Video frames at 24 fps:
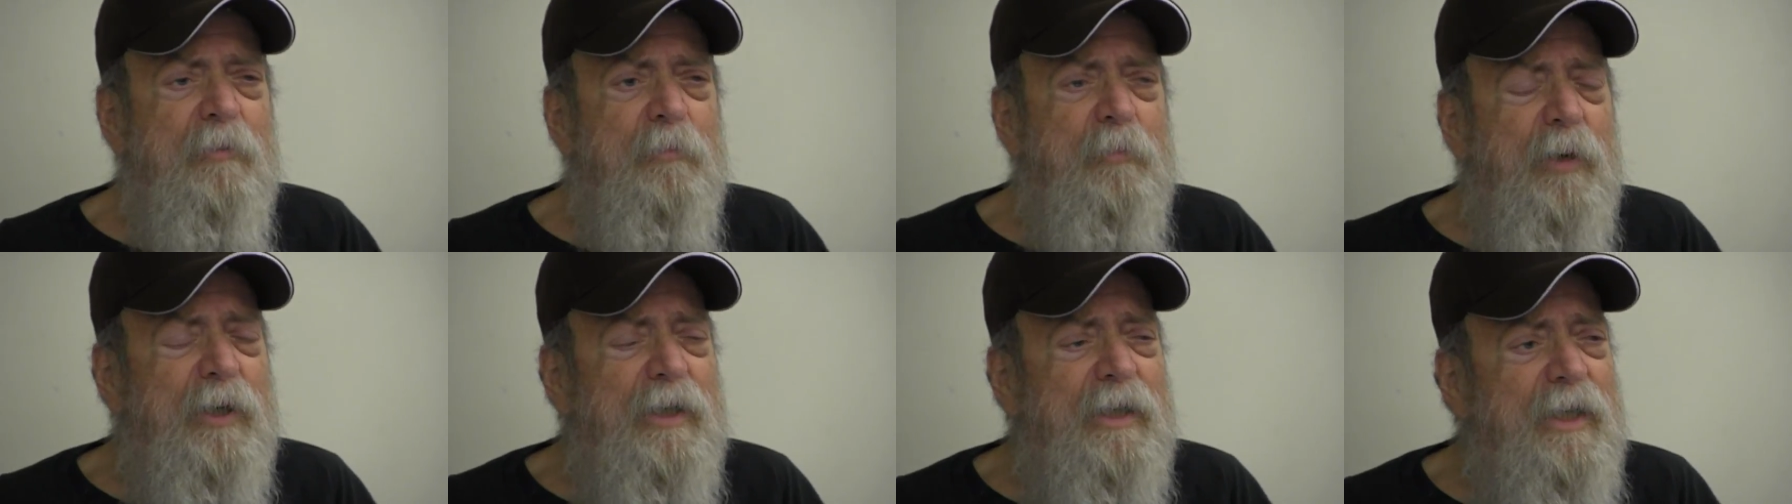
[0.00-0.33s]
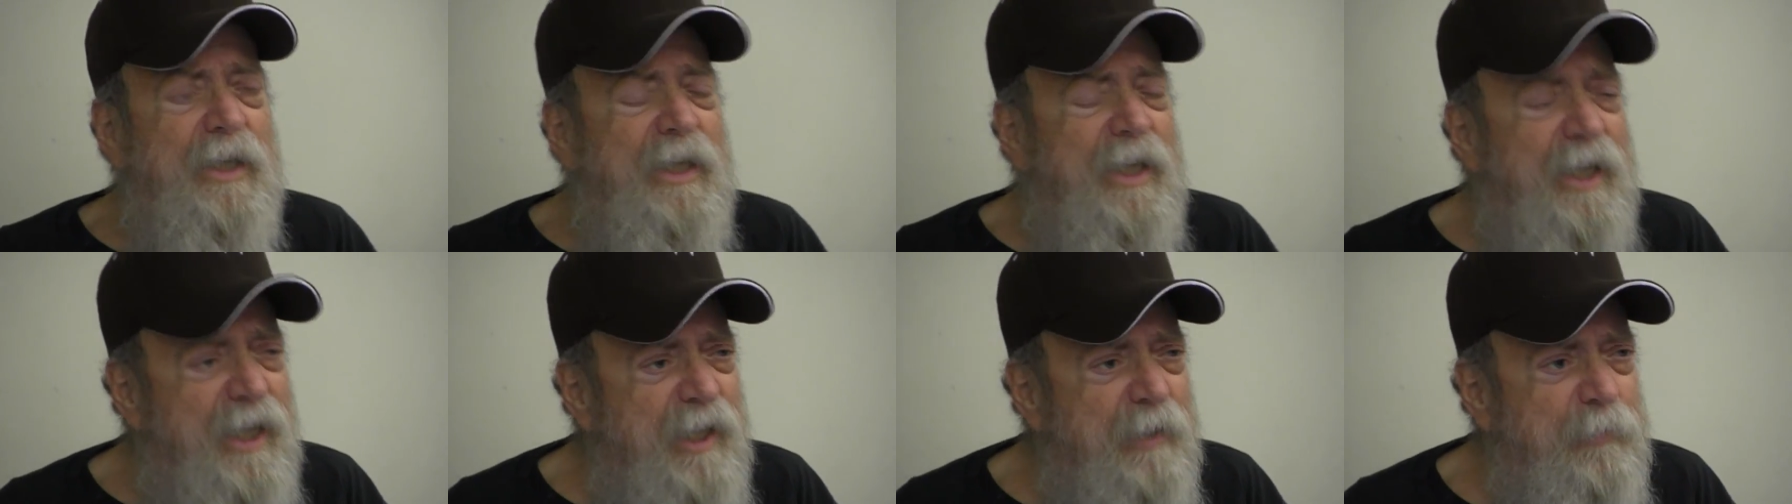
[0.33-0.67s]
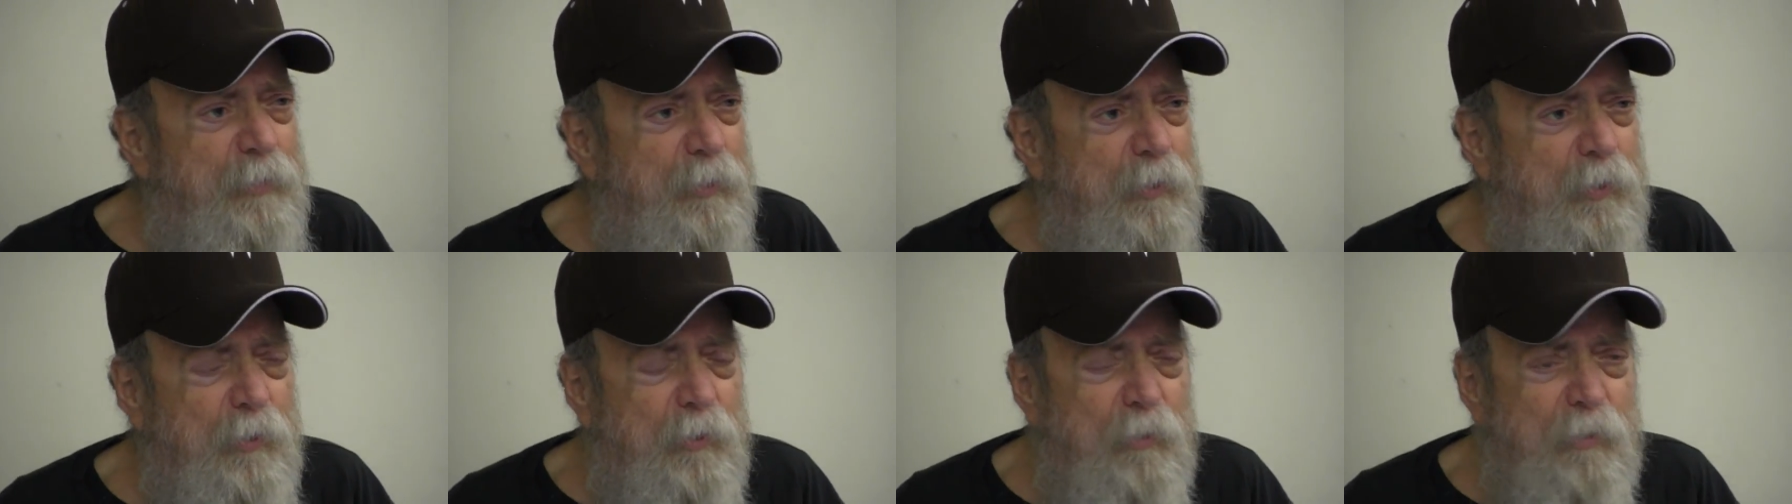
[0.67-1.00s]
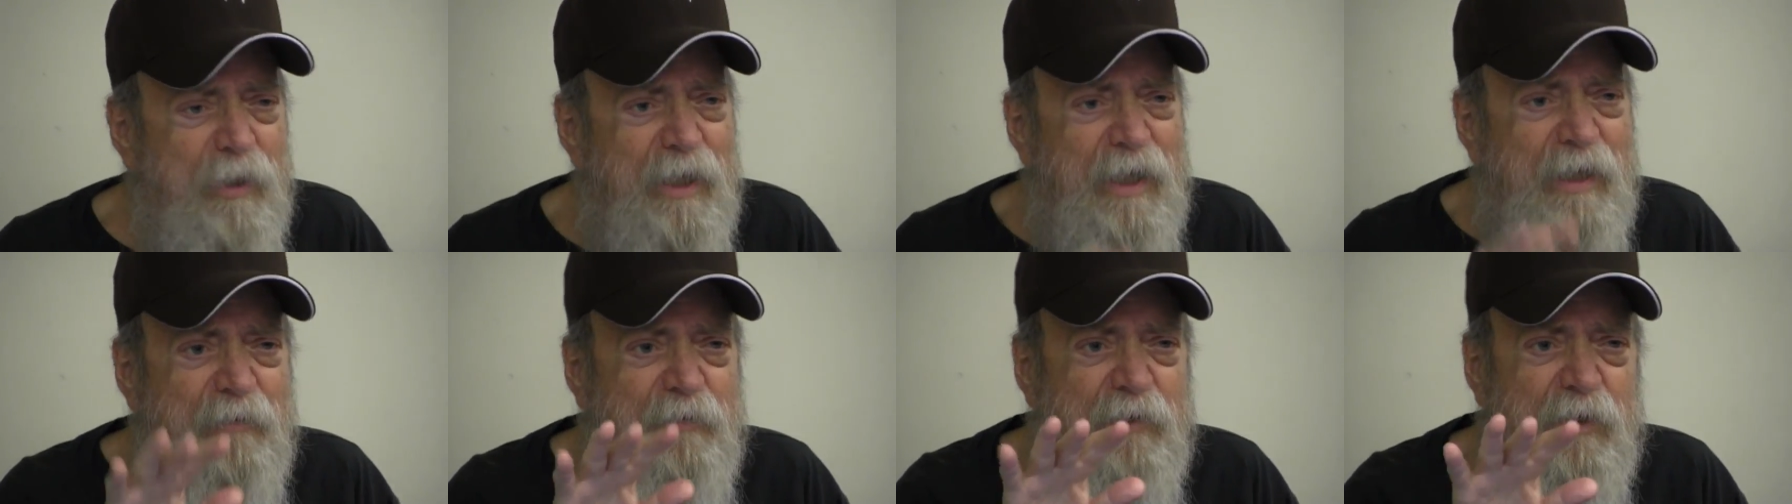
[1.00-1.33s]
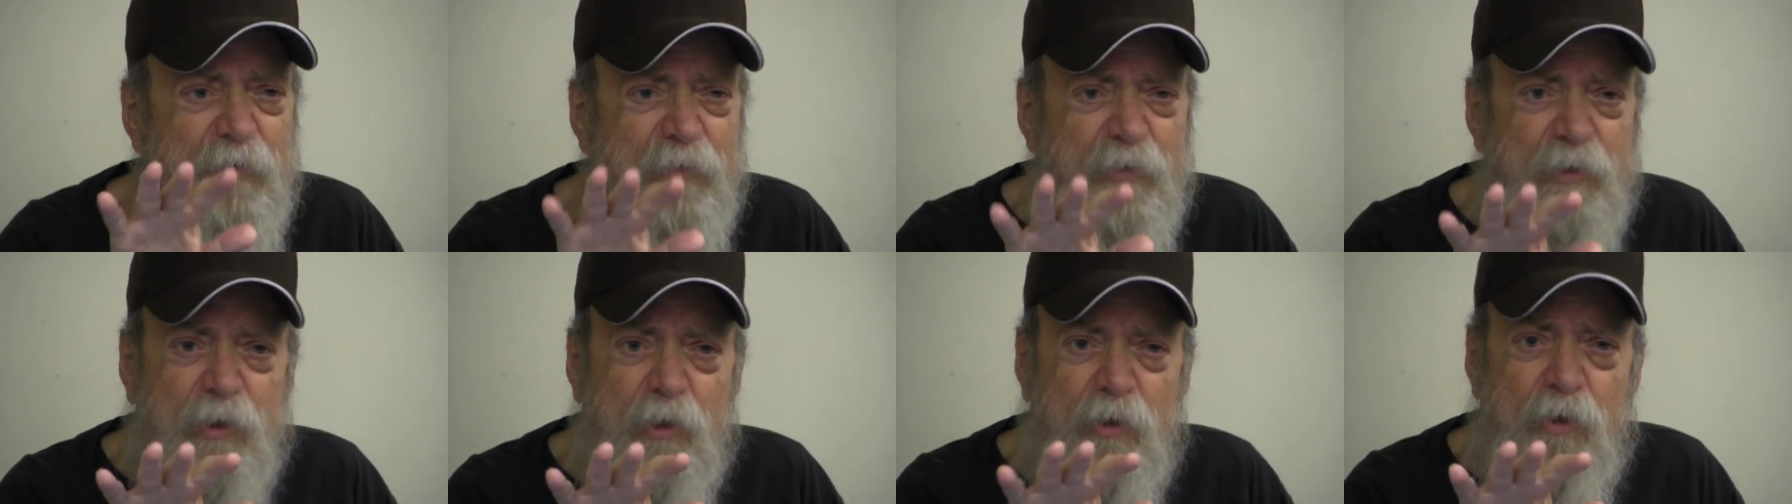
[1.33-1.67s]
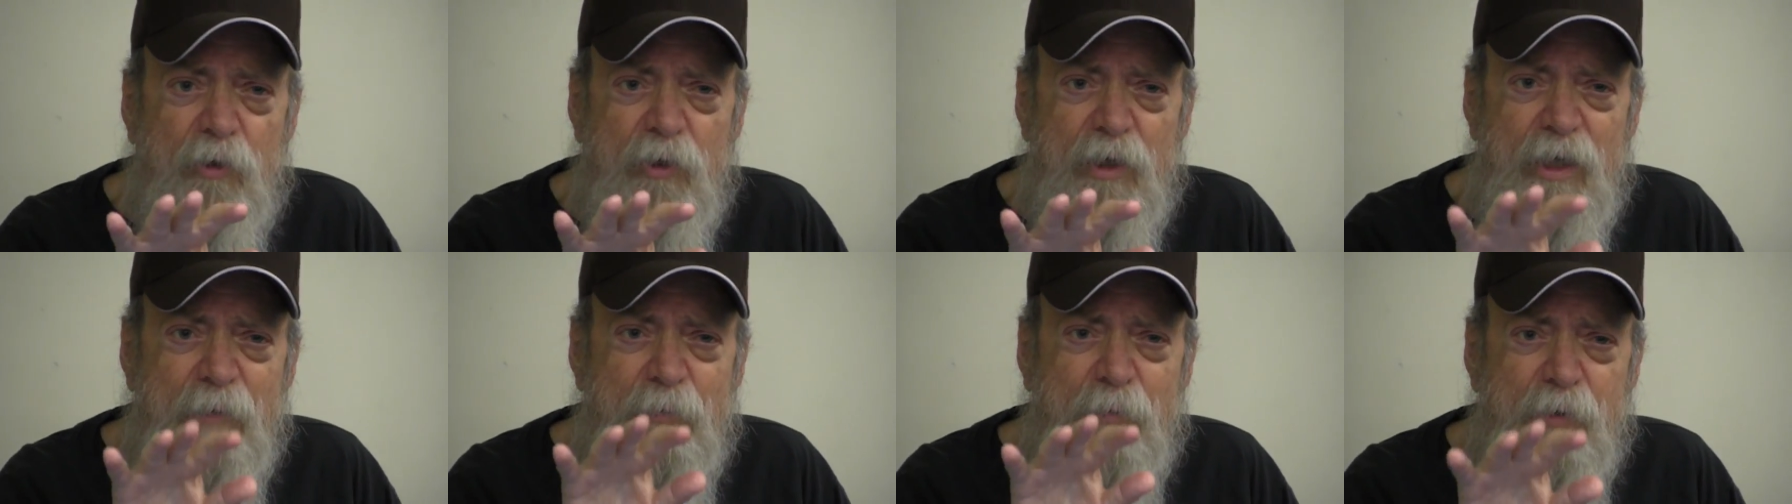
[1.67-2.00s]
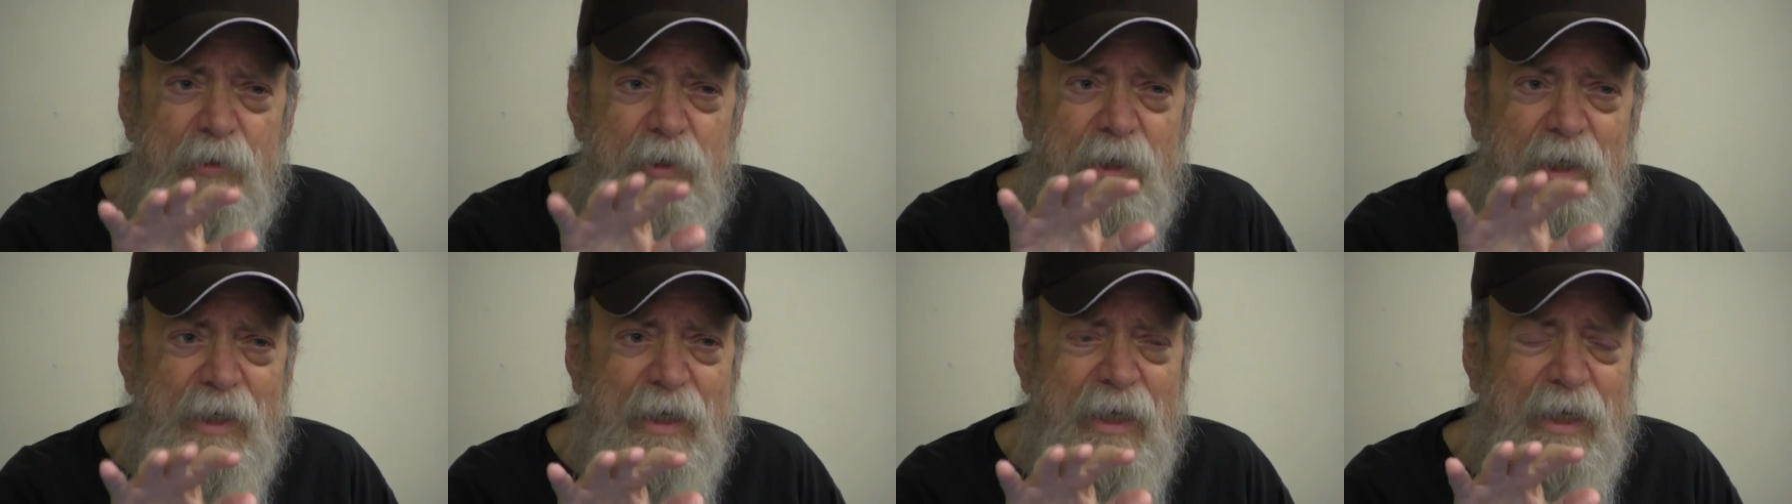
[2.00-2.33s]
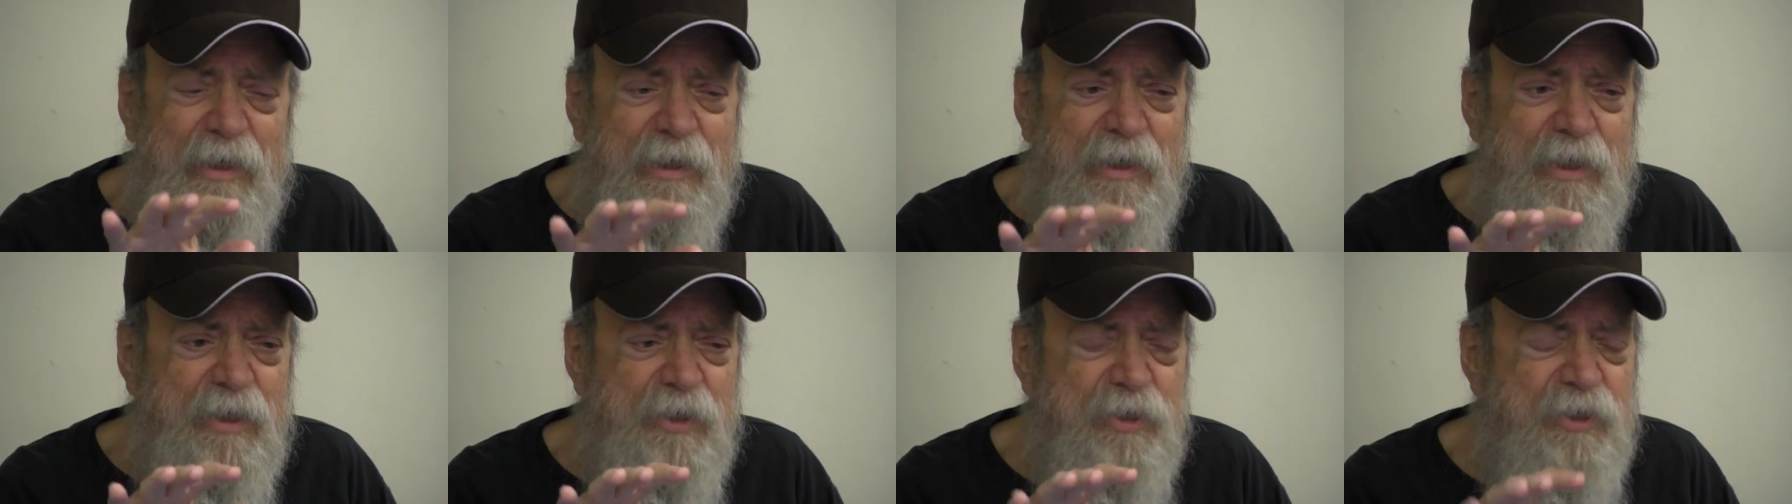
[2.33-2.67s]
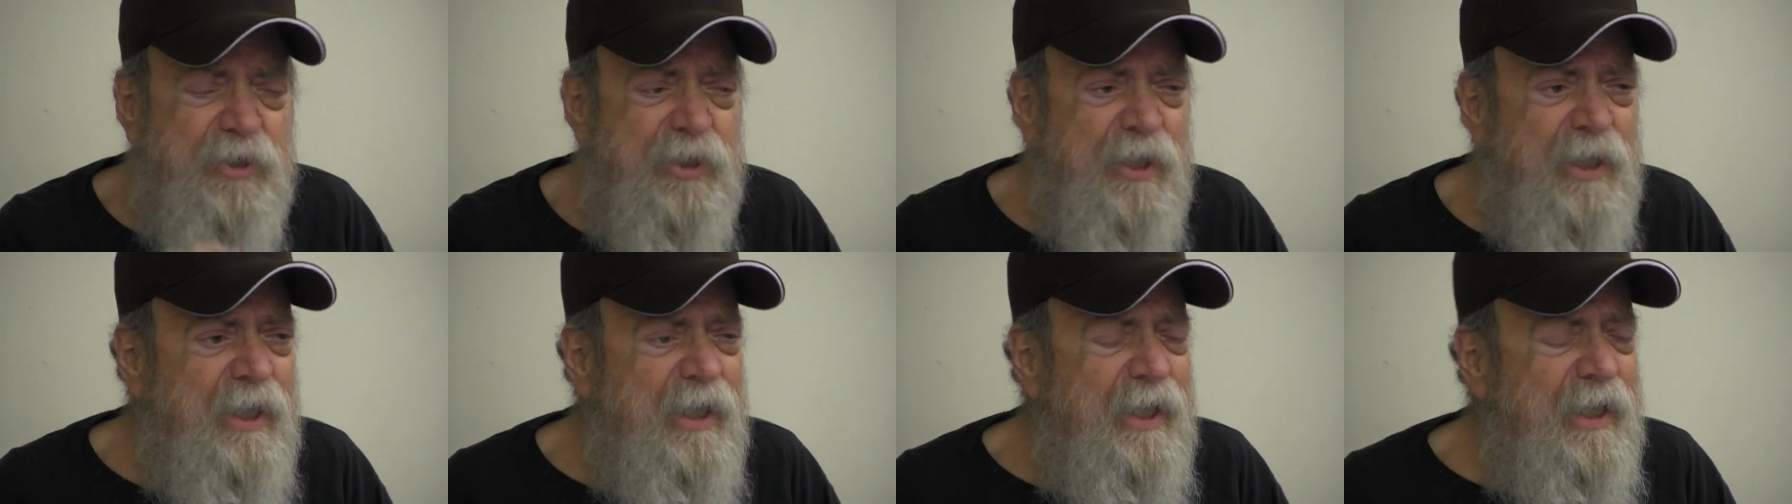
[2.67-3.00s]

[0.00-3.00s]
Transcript: But in Hebrew, even if you don't know Hebrew, you can get this.